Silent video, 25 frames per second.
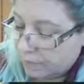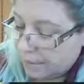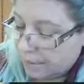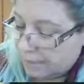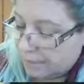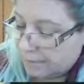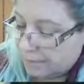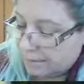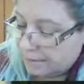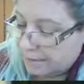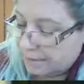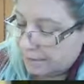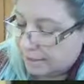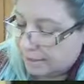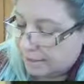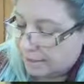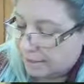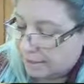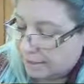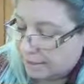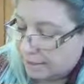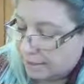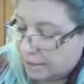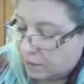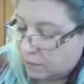
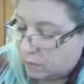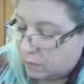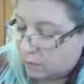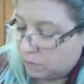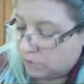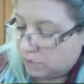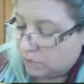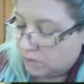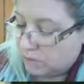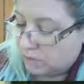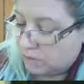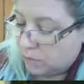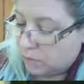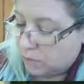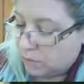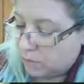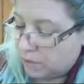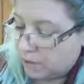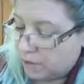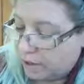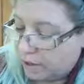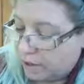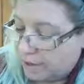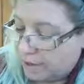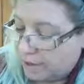18 equals
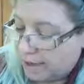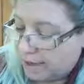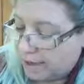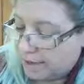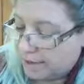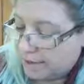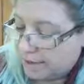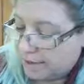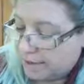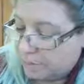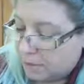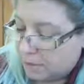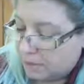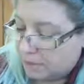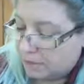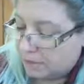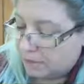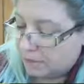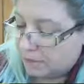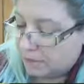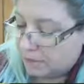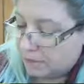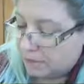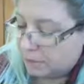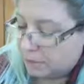4x
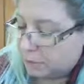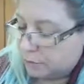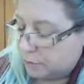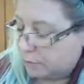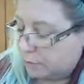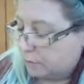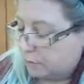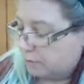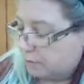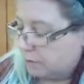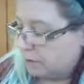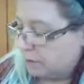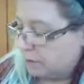minus 2.